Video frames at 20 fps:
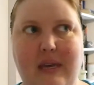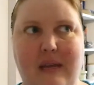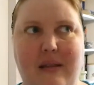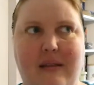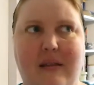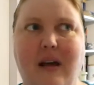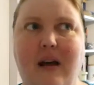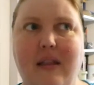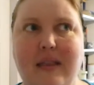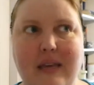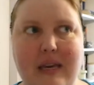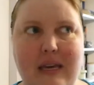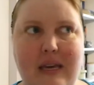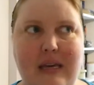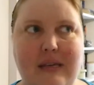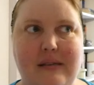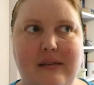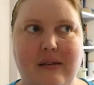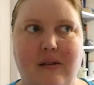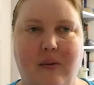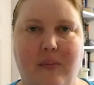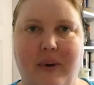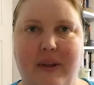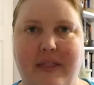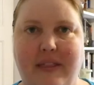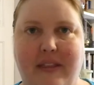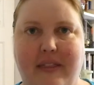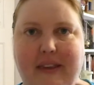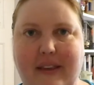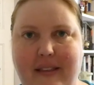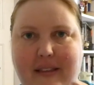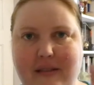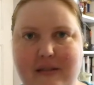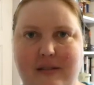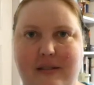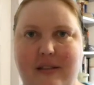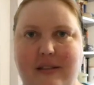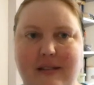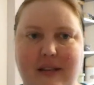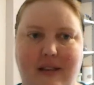not the easel, but the thing that
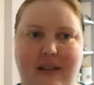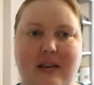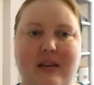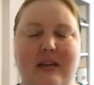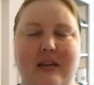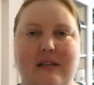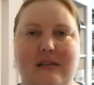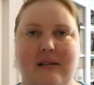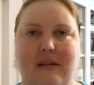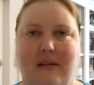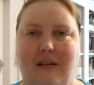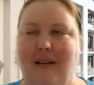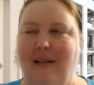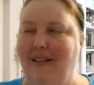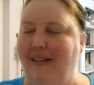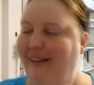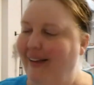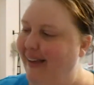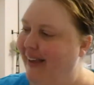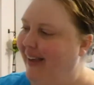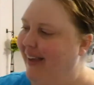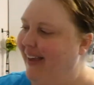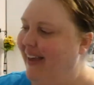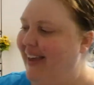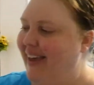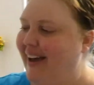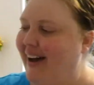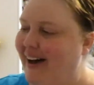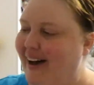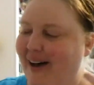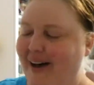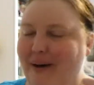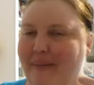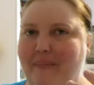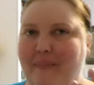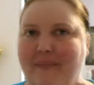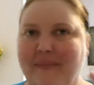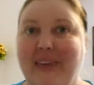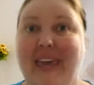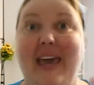sits on the easel,
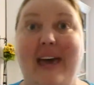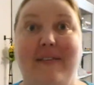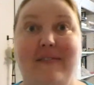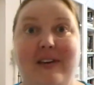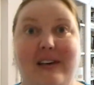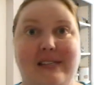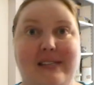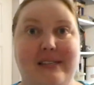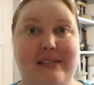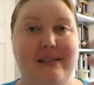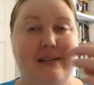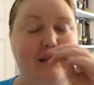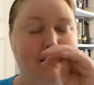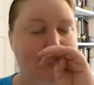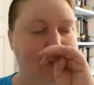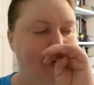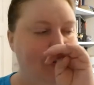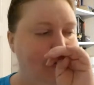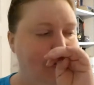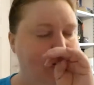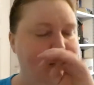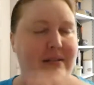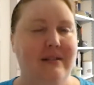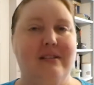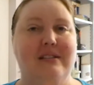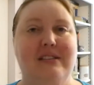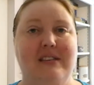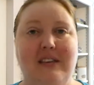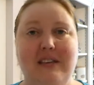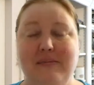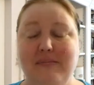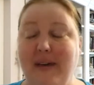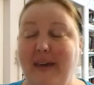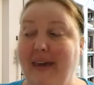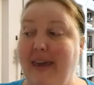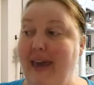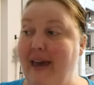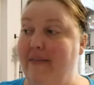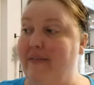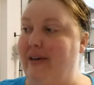canvas, excuse me,
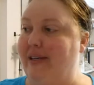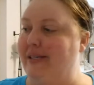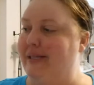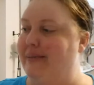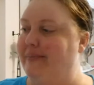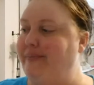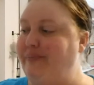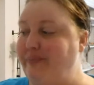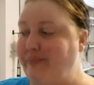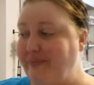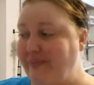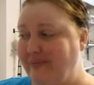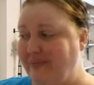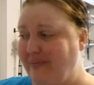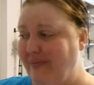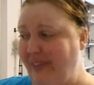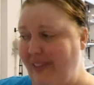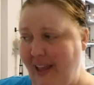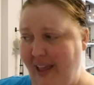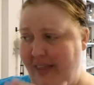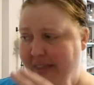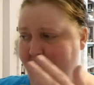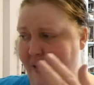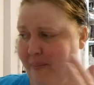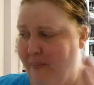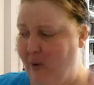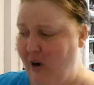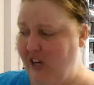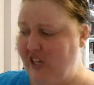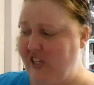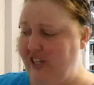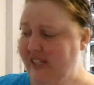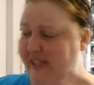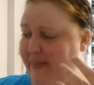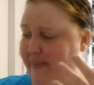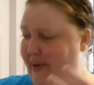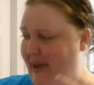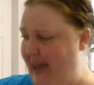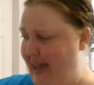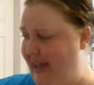canvas, and then brushes
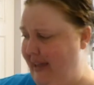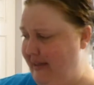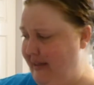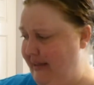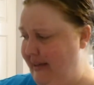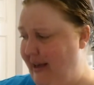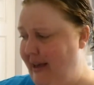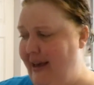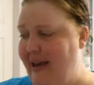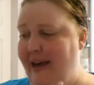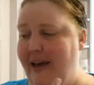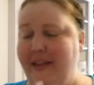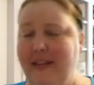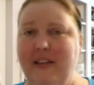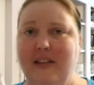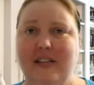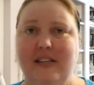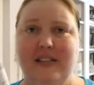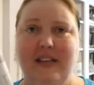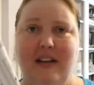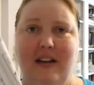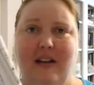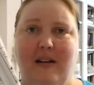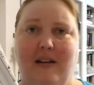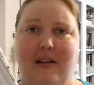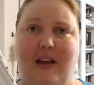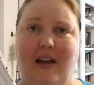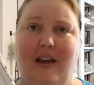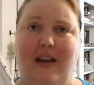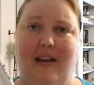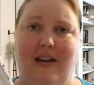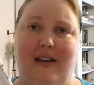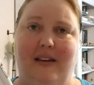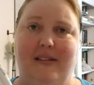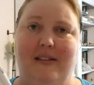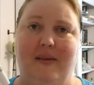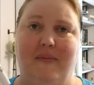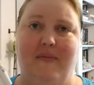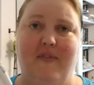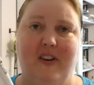and paints, and then he's
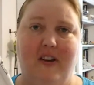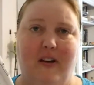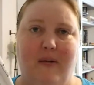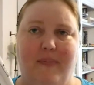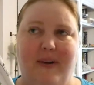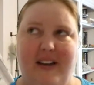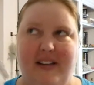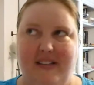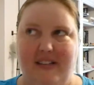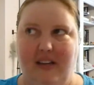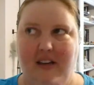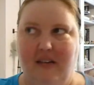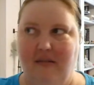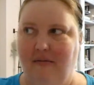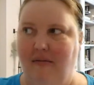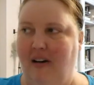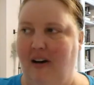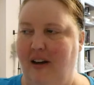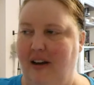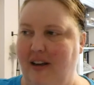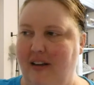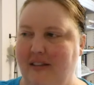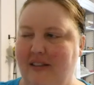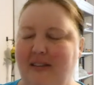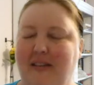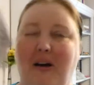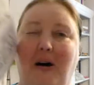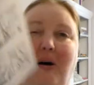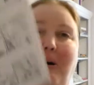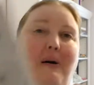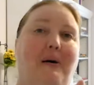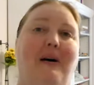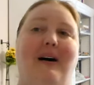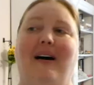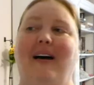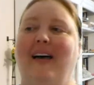ends up finger painting on it. So,